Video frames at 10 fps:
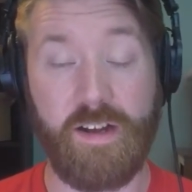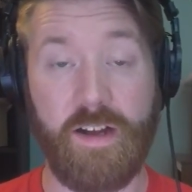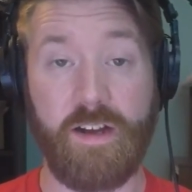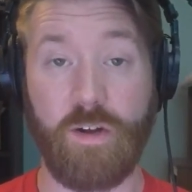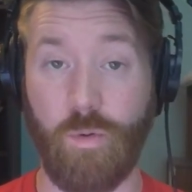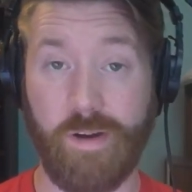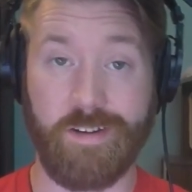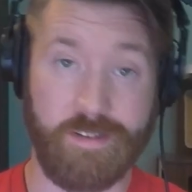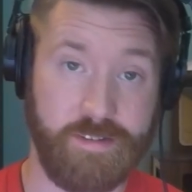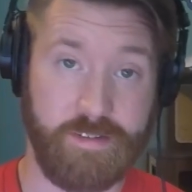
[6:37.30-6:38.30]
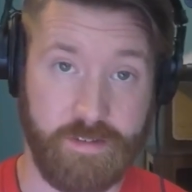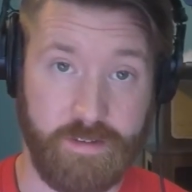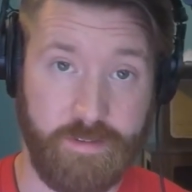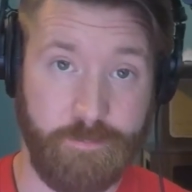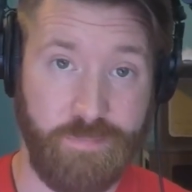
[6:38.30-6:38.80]
Quite honestly,
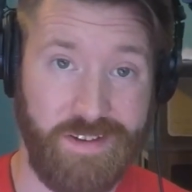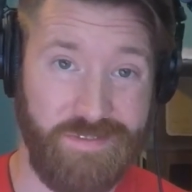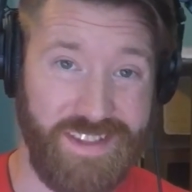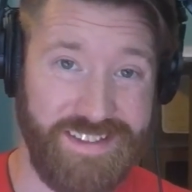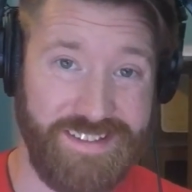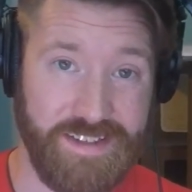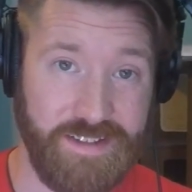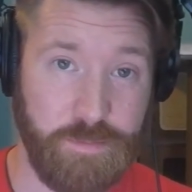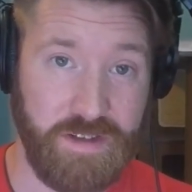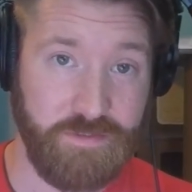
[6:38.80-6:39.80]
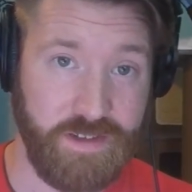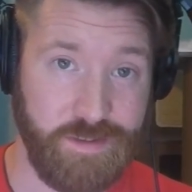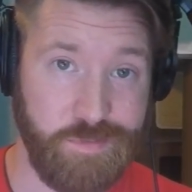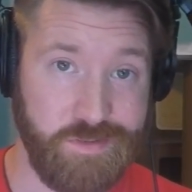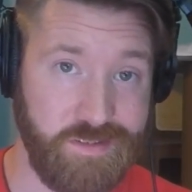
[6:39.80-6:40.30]
if these sets had been
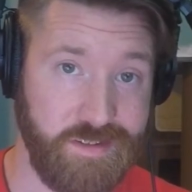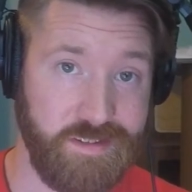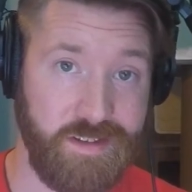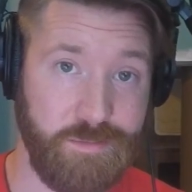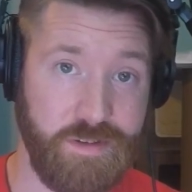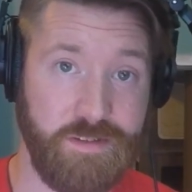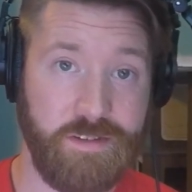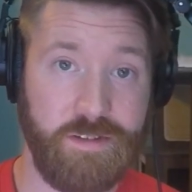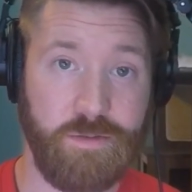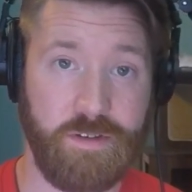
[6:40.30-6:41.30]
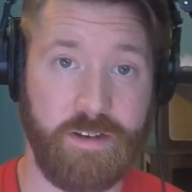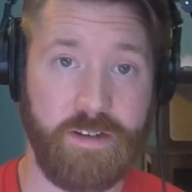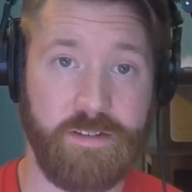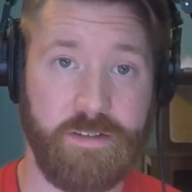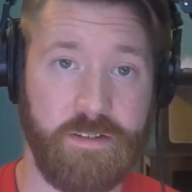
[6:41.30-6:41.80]
available 6-8 months ago when I
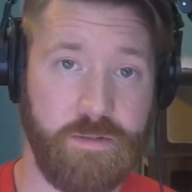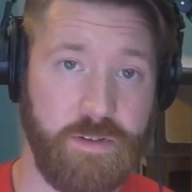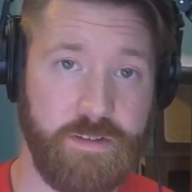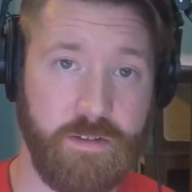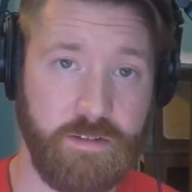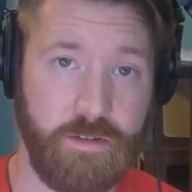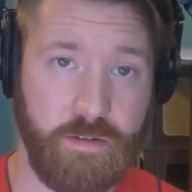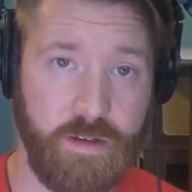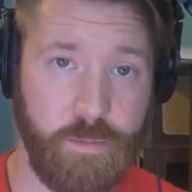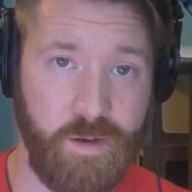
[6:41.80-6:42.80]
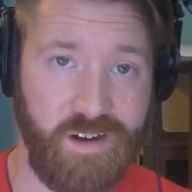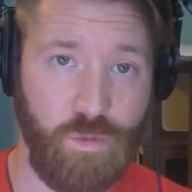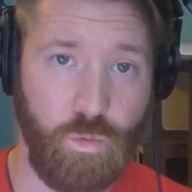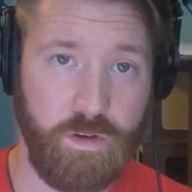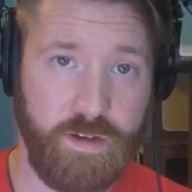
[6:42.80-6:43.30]
got started, when I started learning about
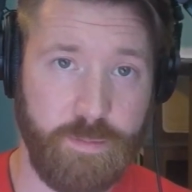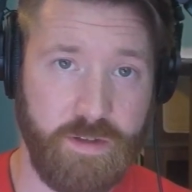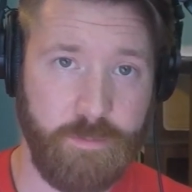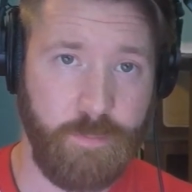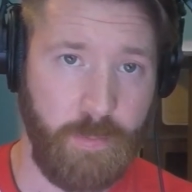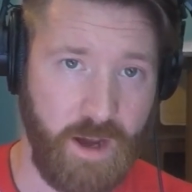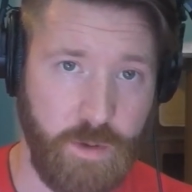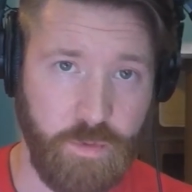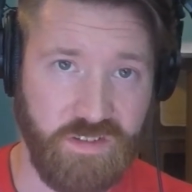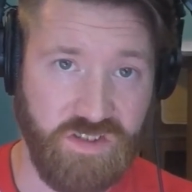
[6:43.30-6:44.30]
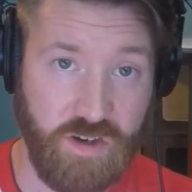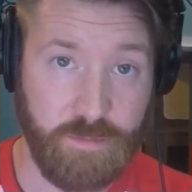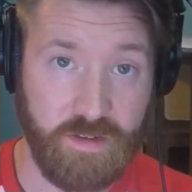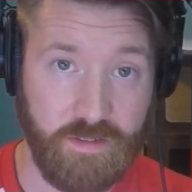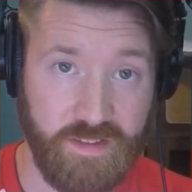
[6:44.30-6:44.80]
Warhammer, I would have
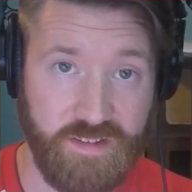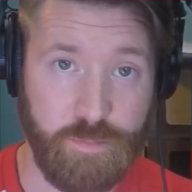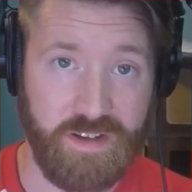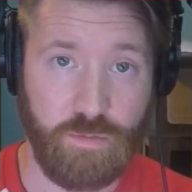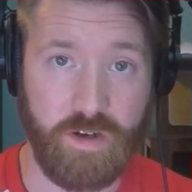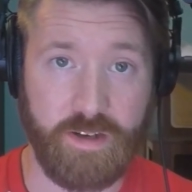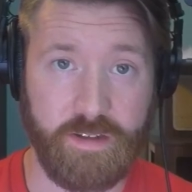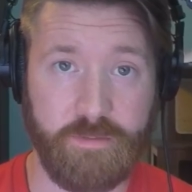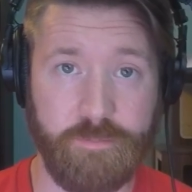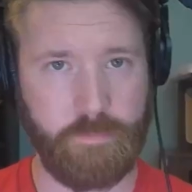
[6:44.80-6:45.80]
jumped on this bandwagon.